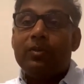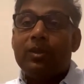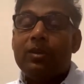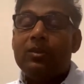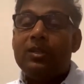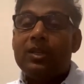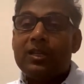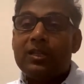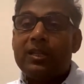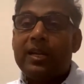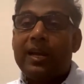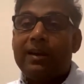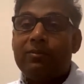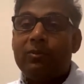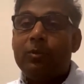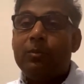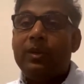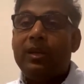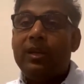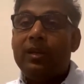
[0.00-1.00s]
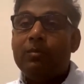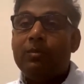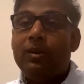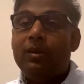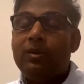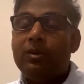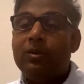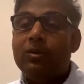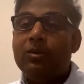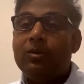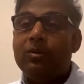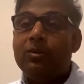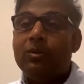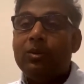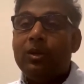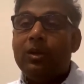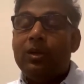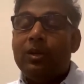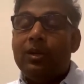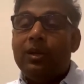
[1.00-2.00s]
You just have to be able to
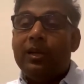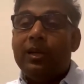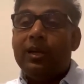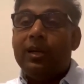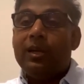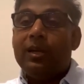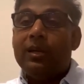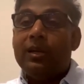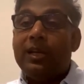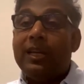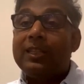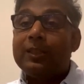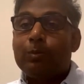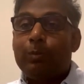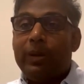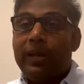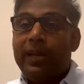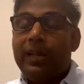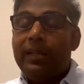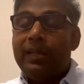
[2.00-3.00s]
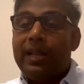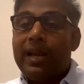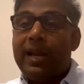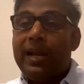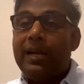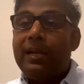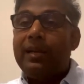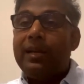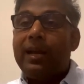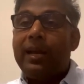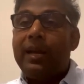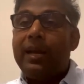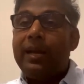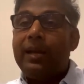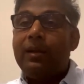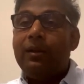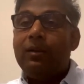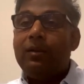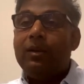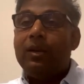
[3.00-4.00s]
explain that,
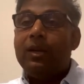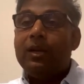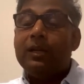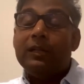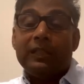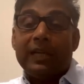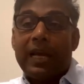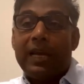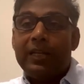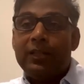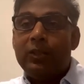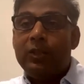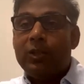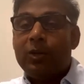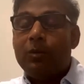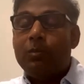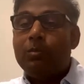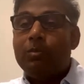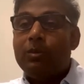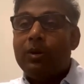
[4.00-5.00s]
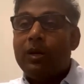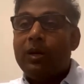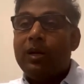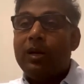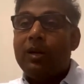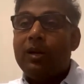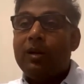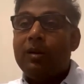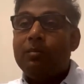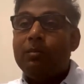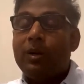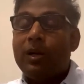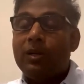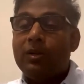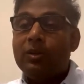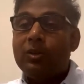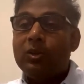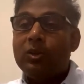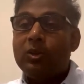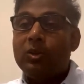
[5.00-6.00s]
and challenge your
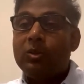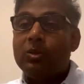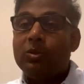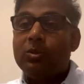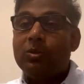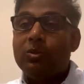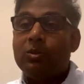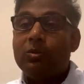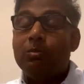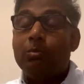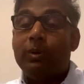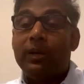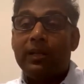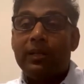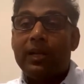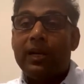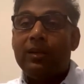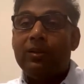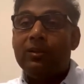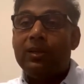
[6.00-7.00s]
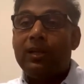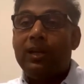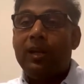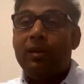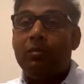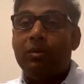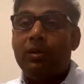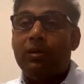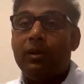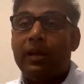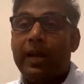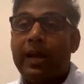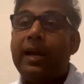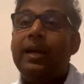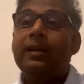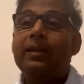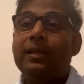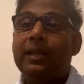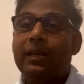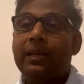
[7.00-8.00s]
partners to bring that to the table
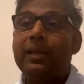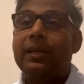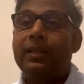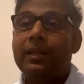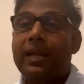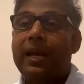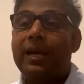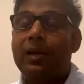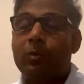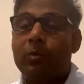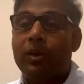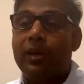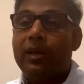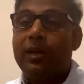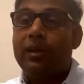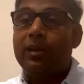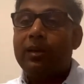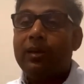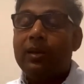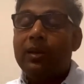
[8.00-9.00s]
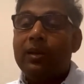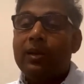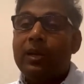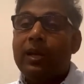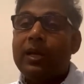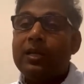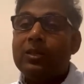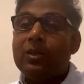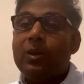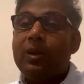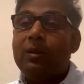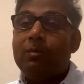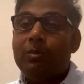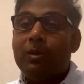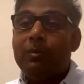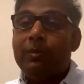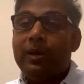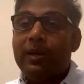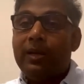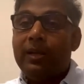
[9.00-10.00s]
and think in that way as you're
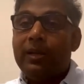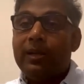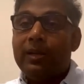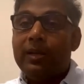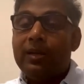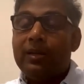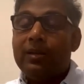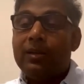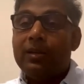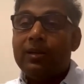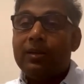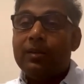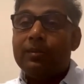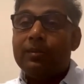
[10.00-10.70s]
implementing it.